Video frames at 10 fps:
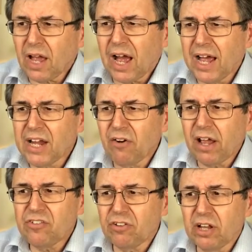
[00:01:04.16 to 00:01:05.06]
I
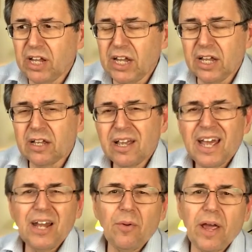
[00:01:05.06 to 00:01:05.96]
gradually,
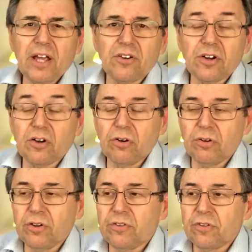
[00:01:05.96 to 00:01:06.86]
in a way, cut
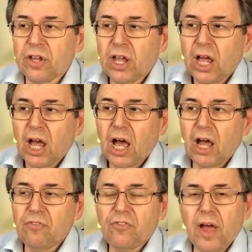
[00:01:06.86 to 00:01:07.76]
corners
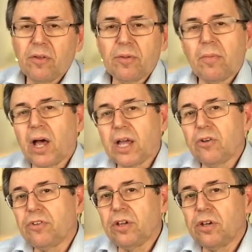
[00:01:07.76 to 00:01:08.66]
and found that my
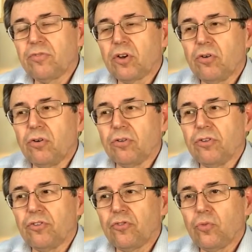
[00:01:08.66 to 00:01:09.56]
cutting of
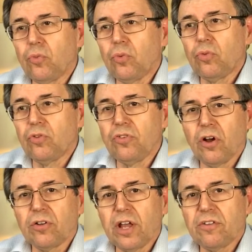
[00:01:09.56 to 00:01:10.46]
corners was
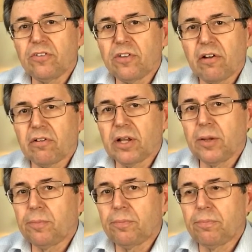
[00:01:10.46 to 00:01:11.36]
not
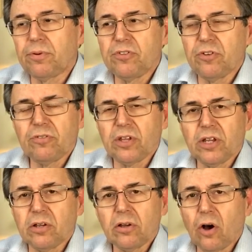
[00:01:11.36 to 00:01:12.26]
necessarily
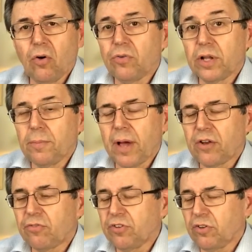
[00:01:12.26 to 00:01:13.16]
producing overly
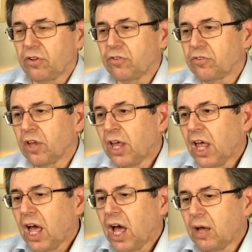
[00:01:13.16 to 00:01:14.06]
bad results.
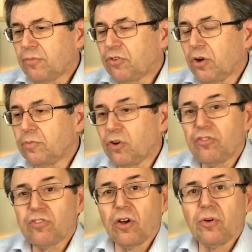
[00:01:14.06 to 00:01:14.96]
Um, so
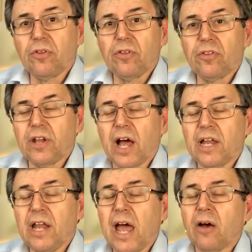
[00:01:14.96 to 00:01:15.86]
much so that, that
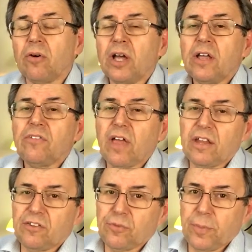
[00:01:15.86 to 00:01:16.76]
I now
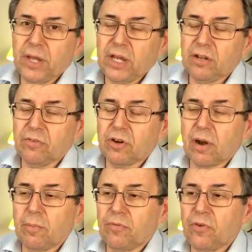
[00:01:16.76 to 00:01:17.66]
set the speed of a
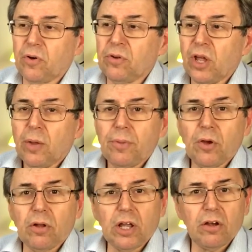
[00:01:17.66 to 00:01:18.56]
gramophone
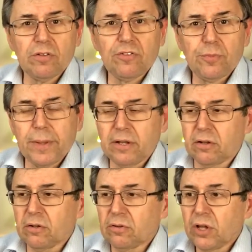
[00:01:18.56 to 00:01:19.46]
purely on the
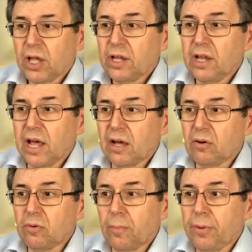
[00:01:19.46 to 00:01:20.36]
spindle.
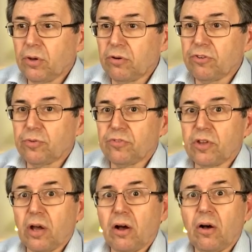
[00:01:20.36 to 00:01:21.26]
Now, purists would
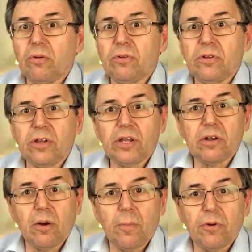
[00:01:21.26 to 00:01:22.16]
say, oh, you
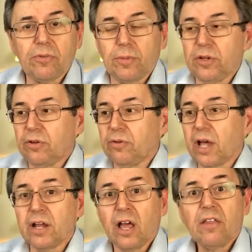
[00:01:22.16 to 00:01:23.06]
can't possibly do
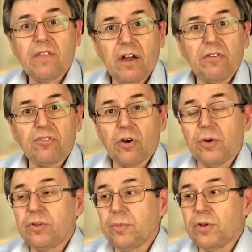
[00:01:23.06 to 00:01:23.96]
that. There is
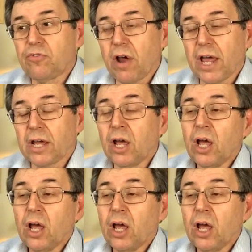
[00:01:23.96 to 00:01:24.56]
going to be drag.